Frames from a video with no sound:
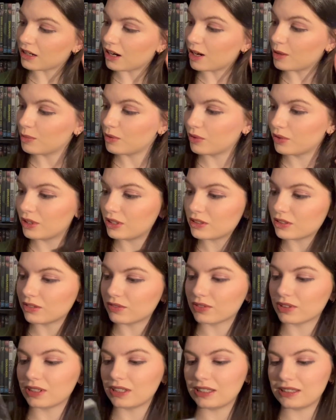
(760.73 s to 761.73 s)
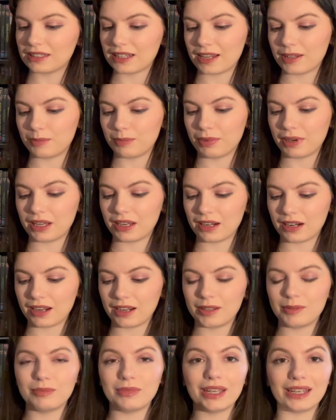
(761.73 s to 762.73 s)
I bought this on release date, but
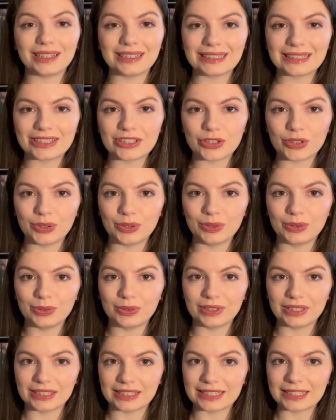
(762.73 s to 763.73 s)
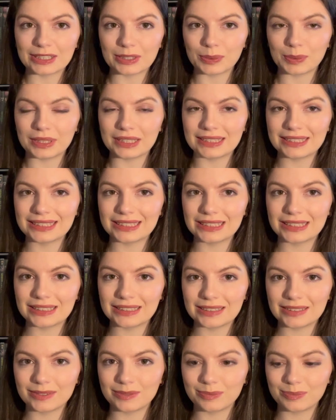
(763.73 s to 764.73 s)
I'm yet to listen to it.
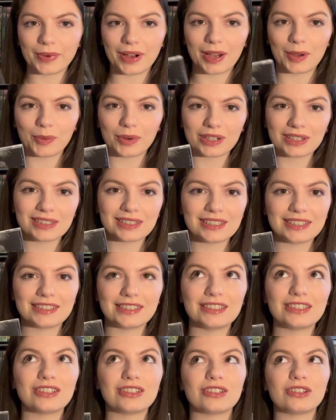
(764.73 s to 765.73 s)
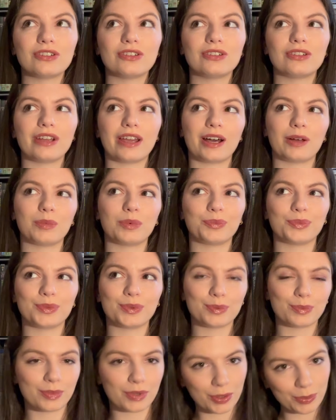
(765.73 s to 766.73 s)
I want to listen to
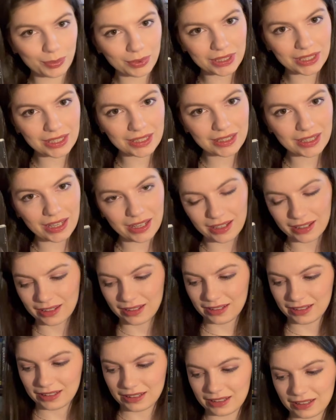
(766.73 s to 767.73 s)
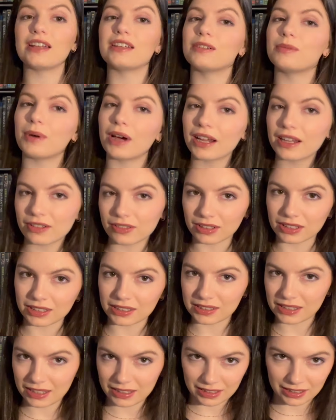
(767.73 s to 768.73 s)
albums properly, and I did buy it
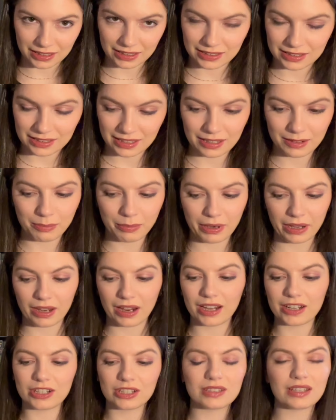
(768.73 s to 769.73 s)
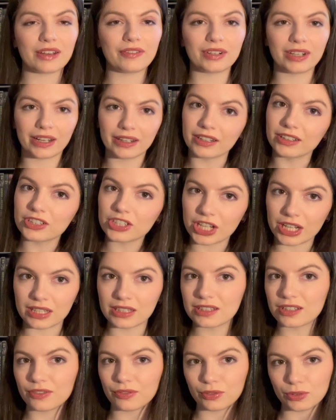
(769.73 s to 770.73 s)
release date like I said, but I just haven't had a
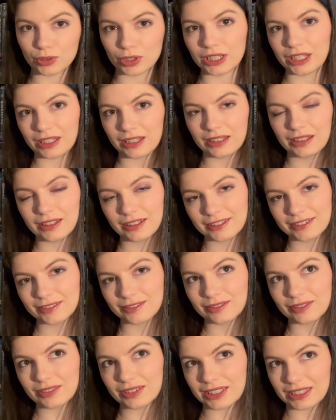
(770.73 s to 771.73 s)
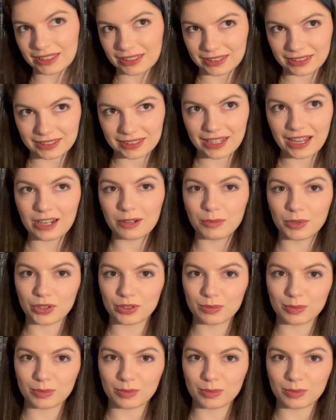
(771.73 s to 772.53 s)
chance to fully listen and immerse